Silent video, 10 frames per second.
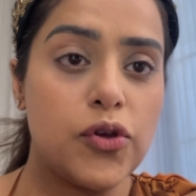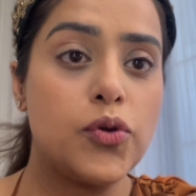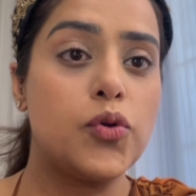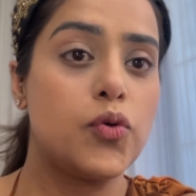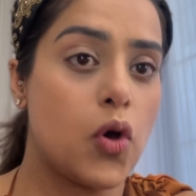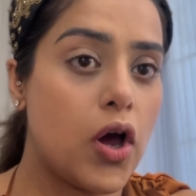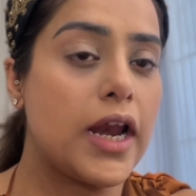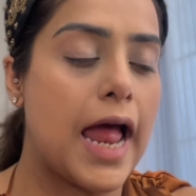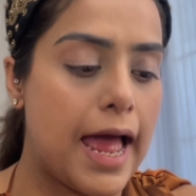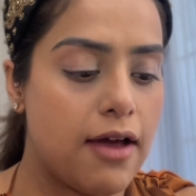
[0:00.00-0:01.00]
you do not
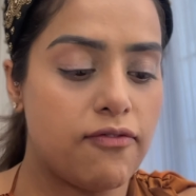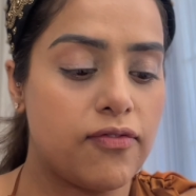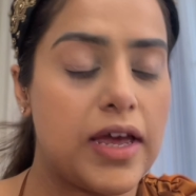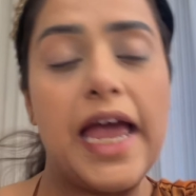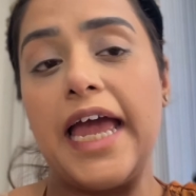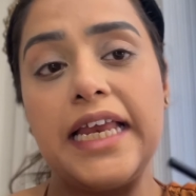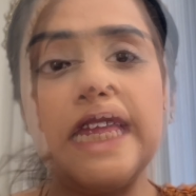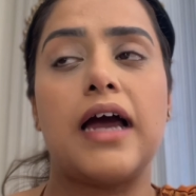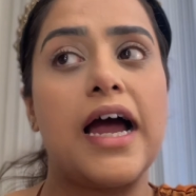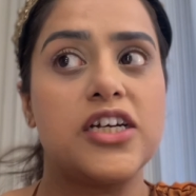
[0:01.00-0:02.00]
have
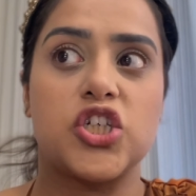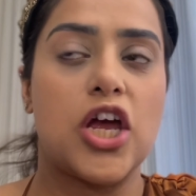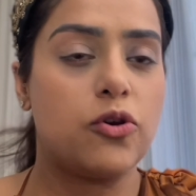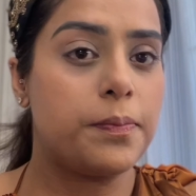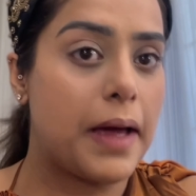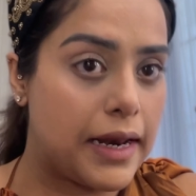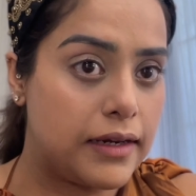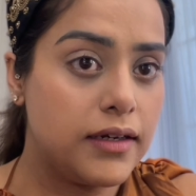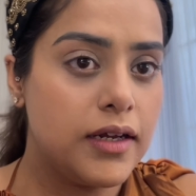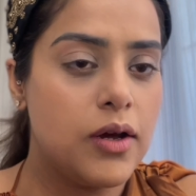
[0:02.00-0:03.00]
any eyeshadow
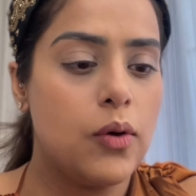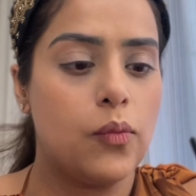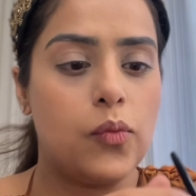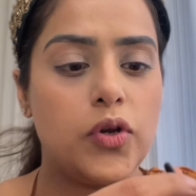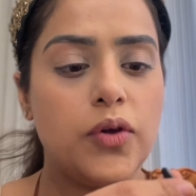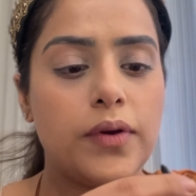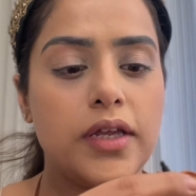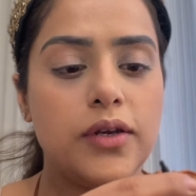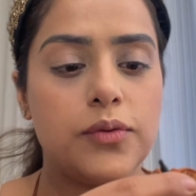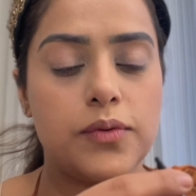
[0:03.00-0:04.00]
palette, what you
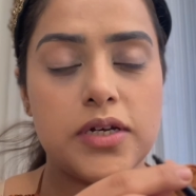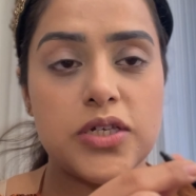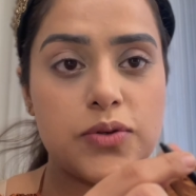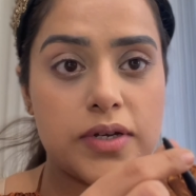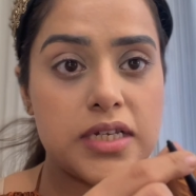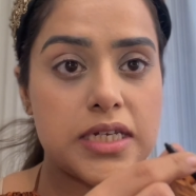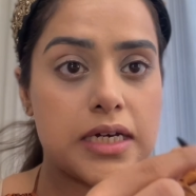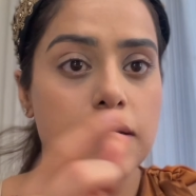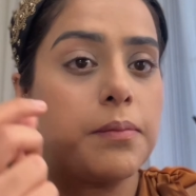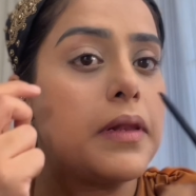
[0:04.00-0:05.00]
can do is you can
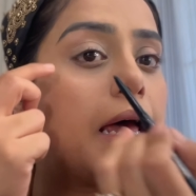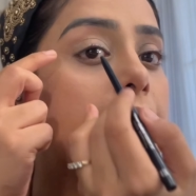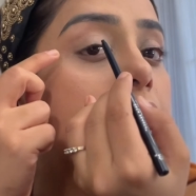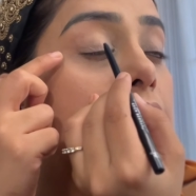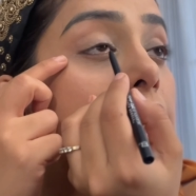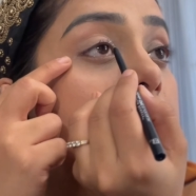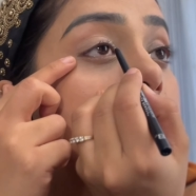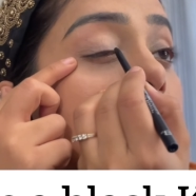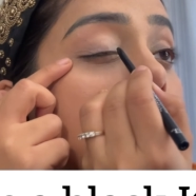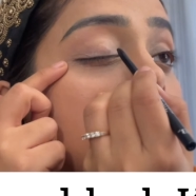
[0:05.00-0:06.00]
take a black
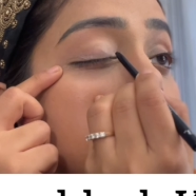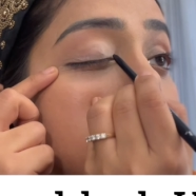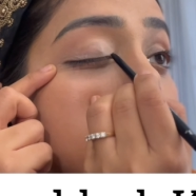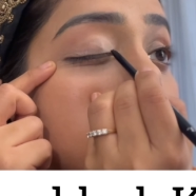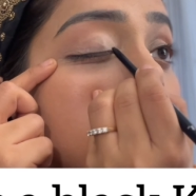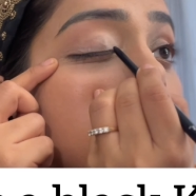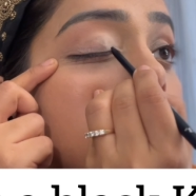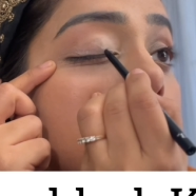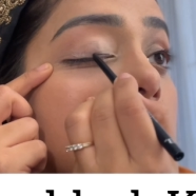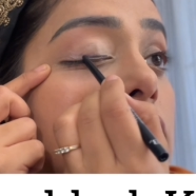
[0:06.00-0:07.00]
liner,
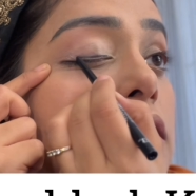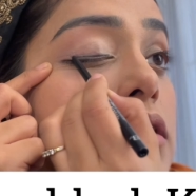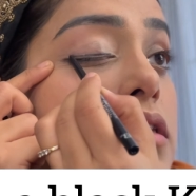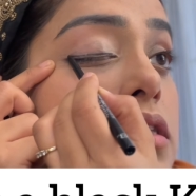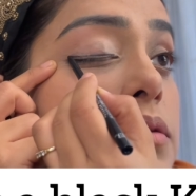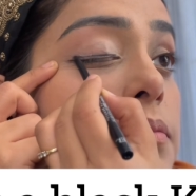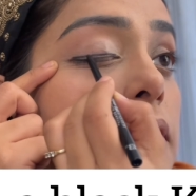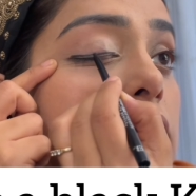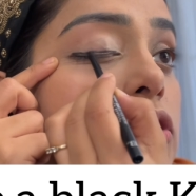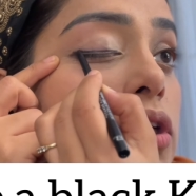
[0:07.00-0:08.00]

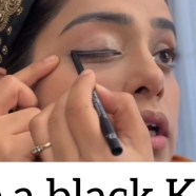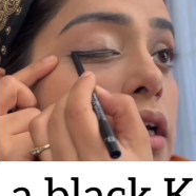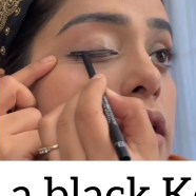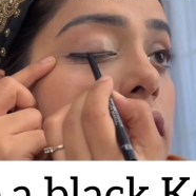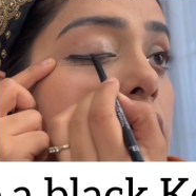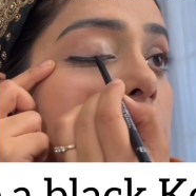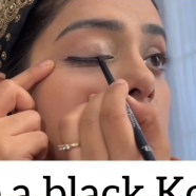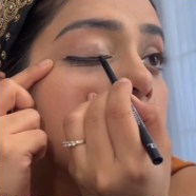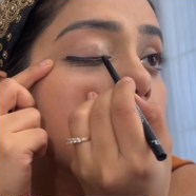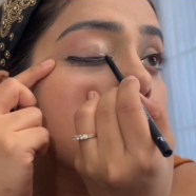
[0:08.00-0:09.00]
smudge it
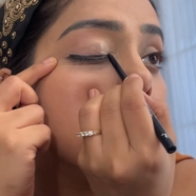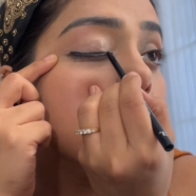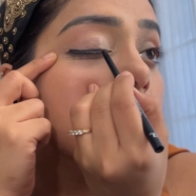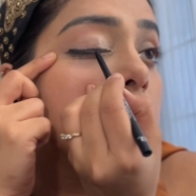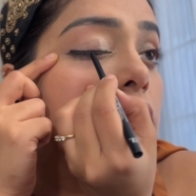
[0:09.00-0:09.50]
in,